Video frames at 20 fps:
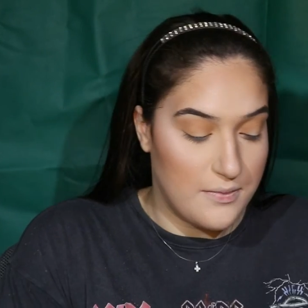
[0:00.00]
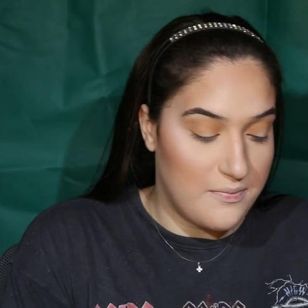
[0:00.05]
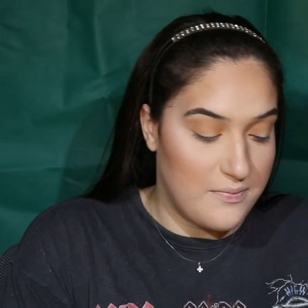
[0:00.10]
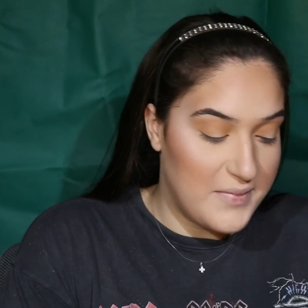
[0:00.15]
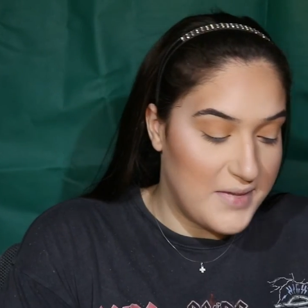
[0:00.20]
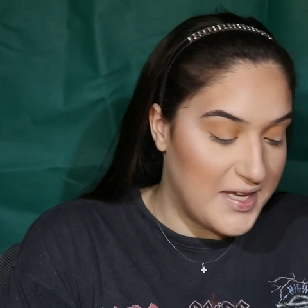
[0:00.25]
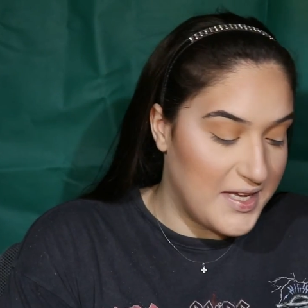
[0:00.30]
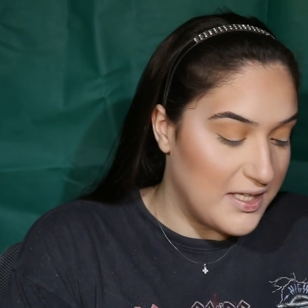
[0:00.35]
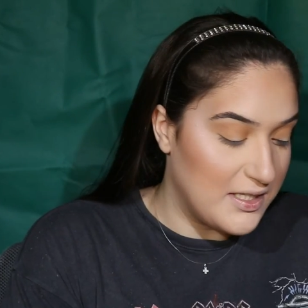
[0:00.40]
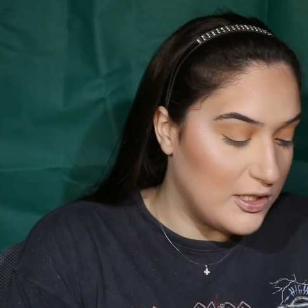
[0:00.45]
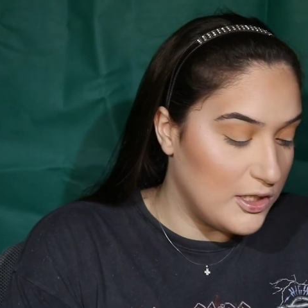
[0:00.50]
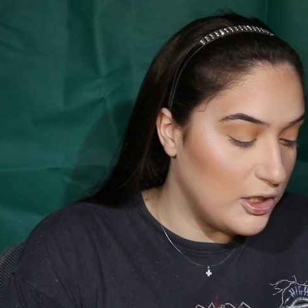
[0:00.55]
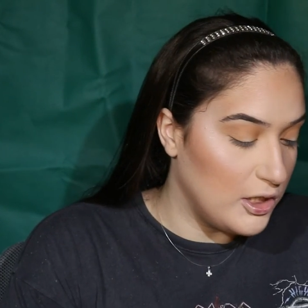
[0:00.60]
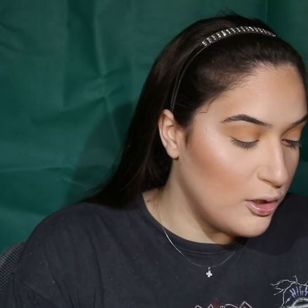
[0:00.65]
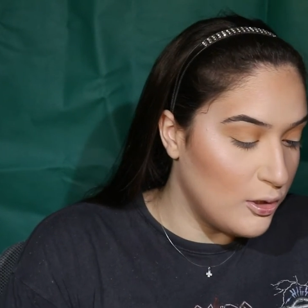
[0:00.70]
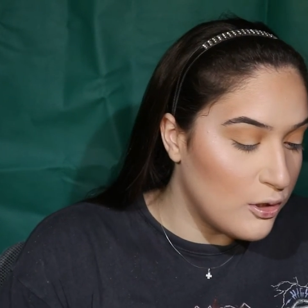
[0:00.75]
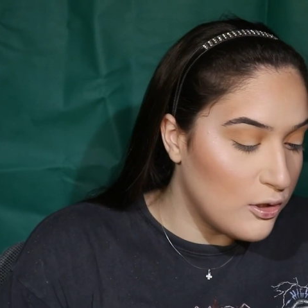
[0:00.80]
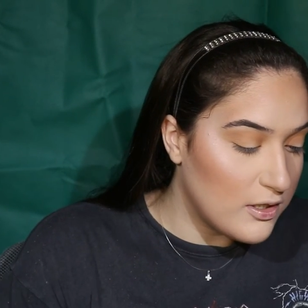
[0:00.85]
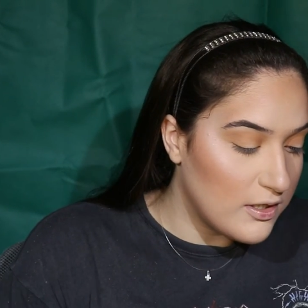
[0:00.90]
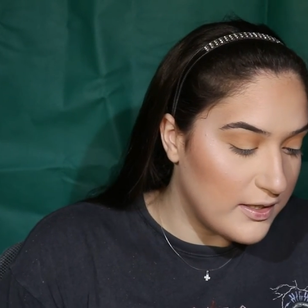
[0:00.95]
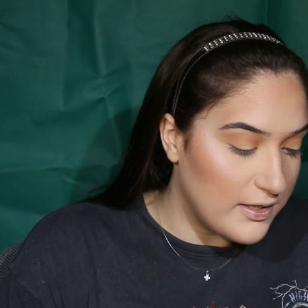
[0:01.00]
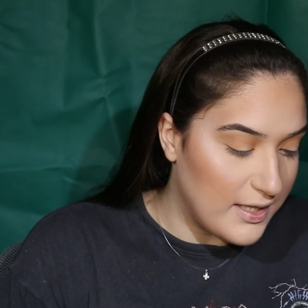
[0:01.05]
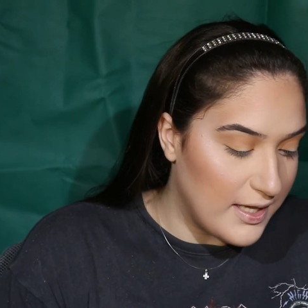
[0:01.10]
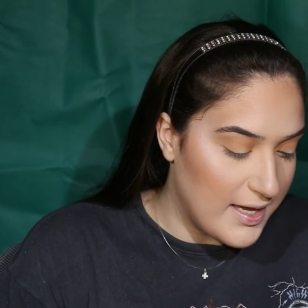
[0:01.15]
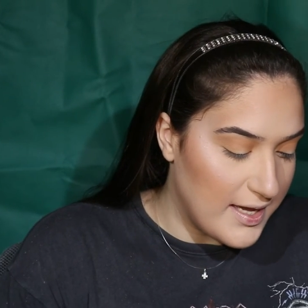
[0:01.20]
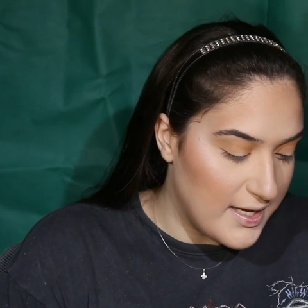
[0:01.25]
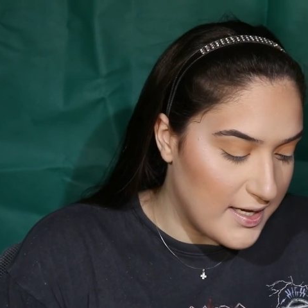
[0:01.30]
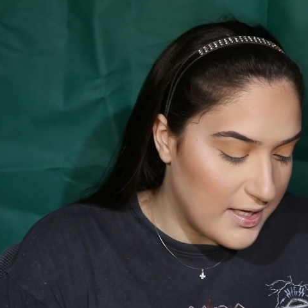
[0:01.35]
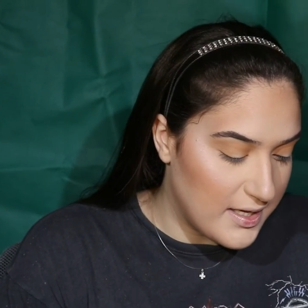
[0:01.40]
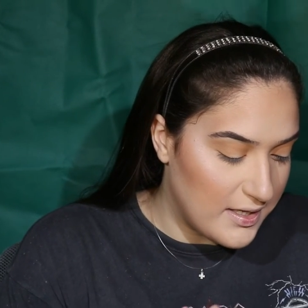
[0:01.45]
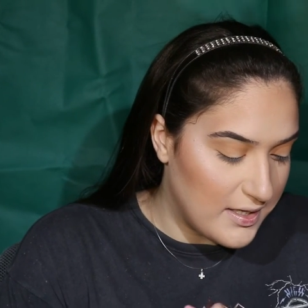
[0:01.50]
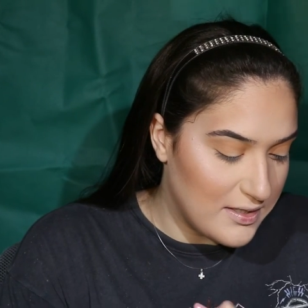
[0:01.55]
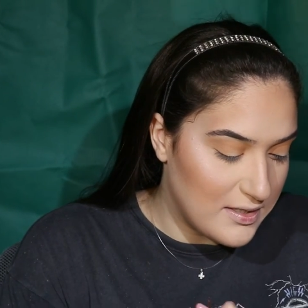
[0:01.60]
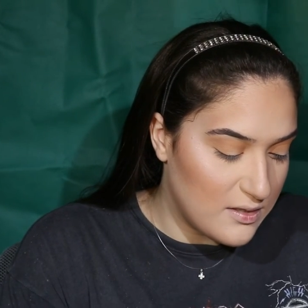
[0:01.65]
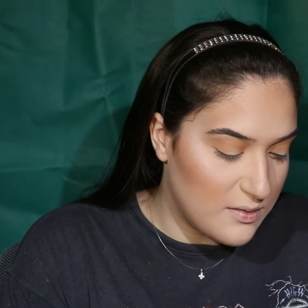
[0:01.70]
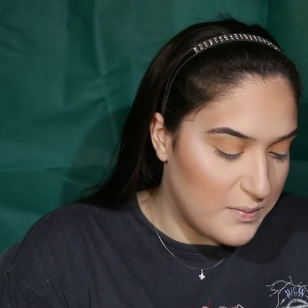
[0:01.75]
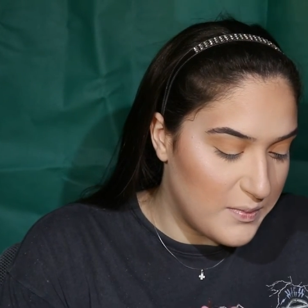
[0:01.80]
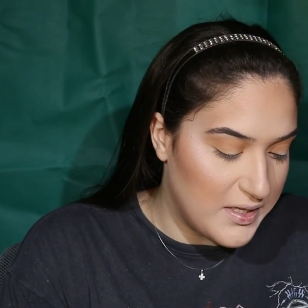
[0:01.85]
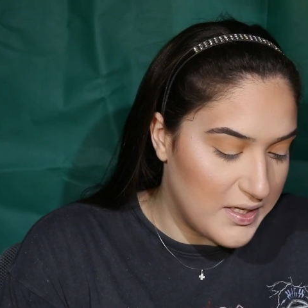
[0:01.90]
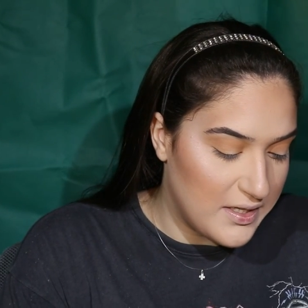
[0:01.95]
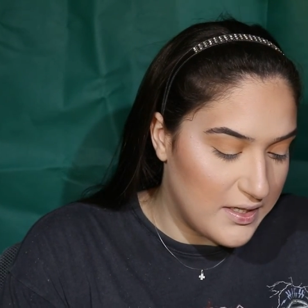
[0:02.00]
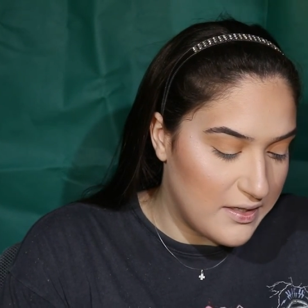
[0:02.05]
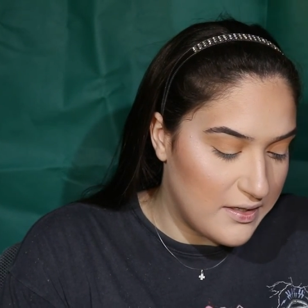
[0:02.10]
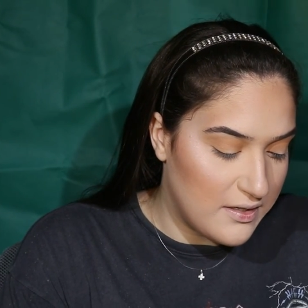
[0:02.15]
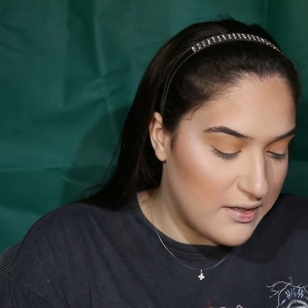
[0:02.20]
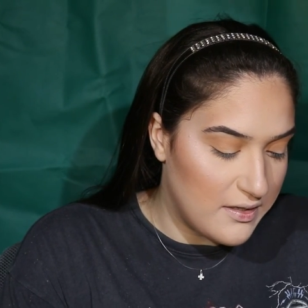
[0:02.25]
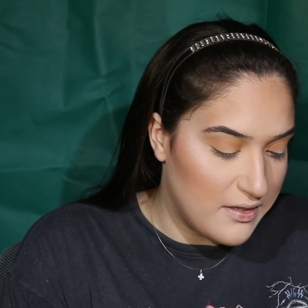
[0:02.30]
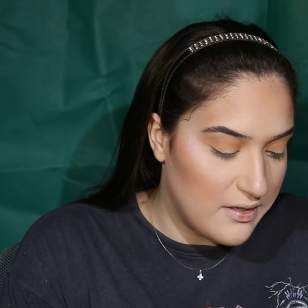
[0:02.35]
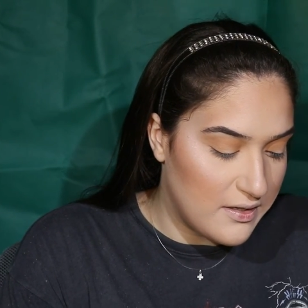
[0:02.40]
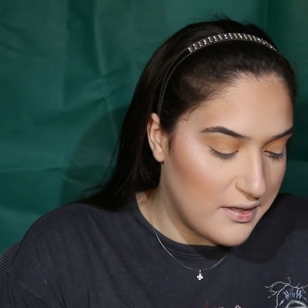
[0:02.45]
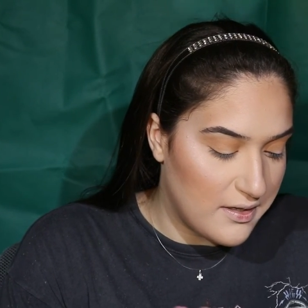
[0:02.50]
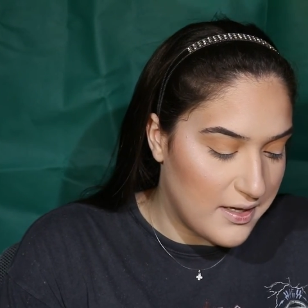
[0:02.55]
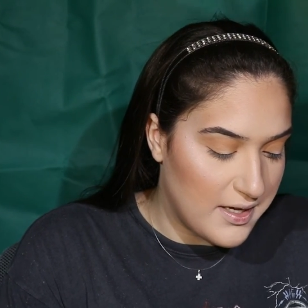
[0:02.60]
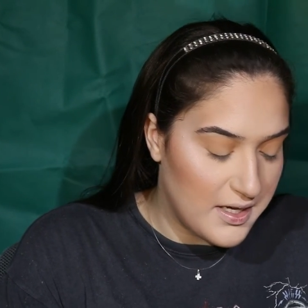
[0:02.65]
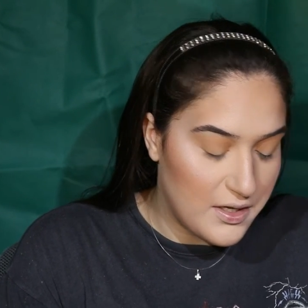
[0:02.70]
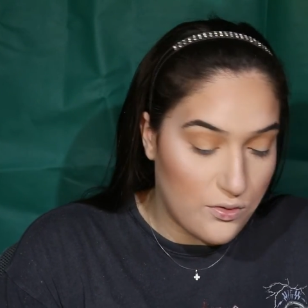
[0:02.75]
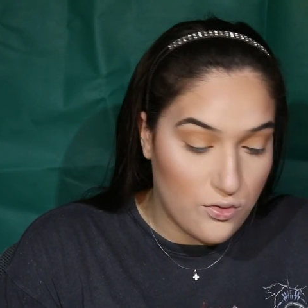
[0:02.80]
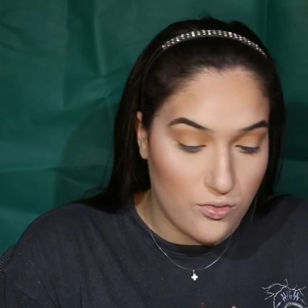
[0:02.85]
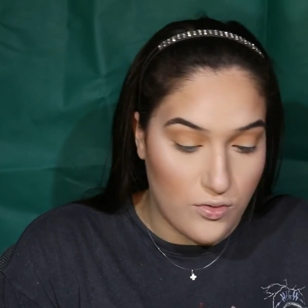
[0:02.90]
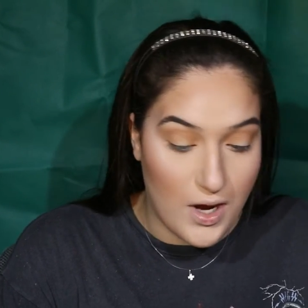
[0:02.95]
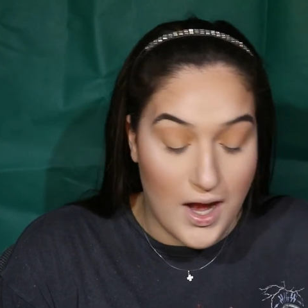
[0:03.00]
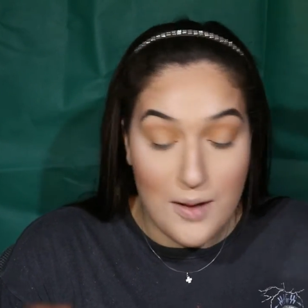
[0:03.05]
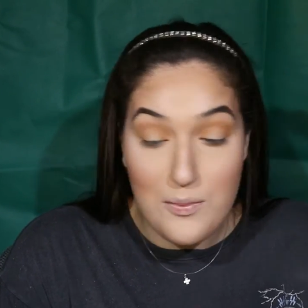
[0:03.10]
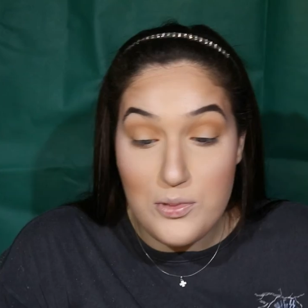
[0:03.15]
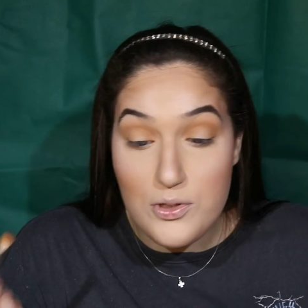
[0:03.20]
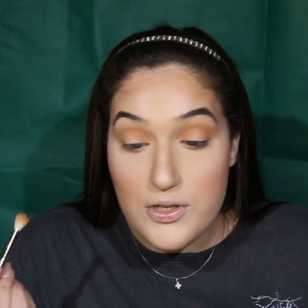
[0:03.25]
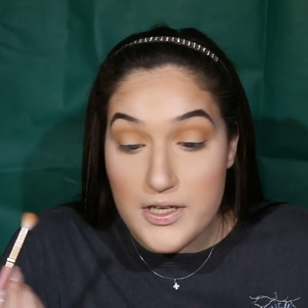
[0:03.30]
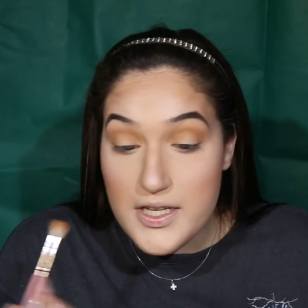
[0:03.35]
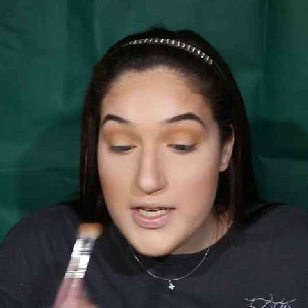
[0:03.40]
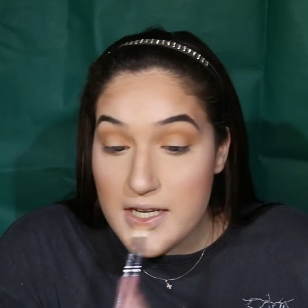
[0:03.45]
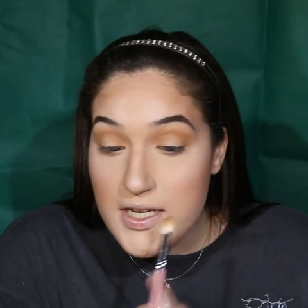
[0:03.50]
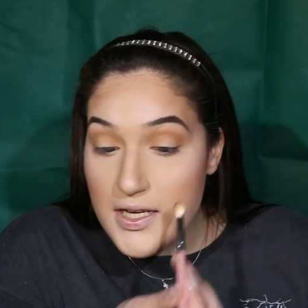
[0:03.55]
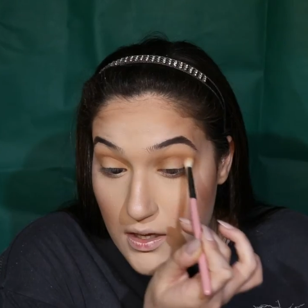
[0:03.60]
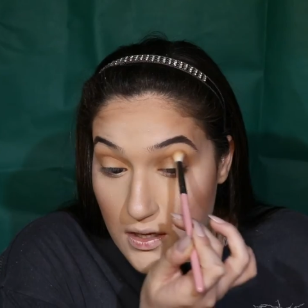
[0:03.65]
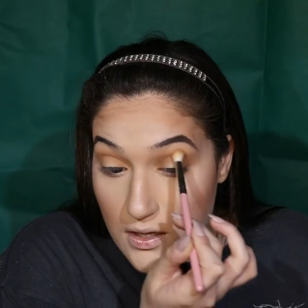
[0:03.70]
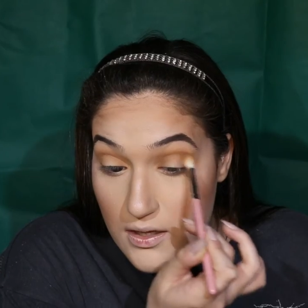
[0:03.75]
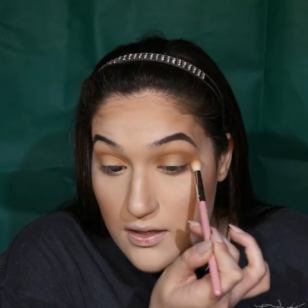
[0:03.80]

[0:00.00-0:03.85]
make it look like it's been a robbery.